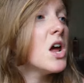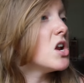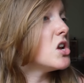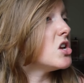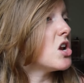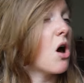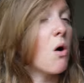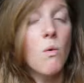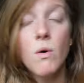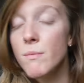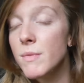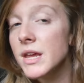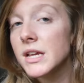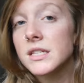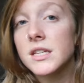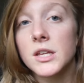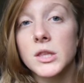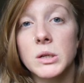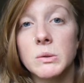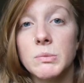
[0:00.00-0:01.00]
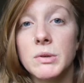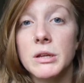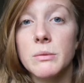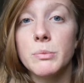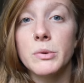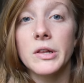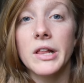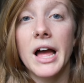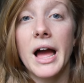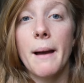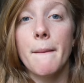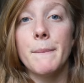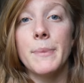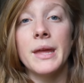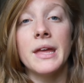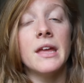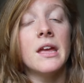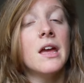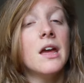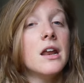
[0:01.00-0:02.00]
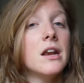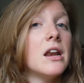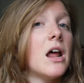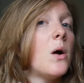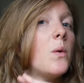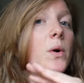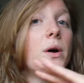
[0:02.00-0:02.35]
not what makes other people happy, not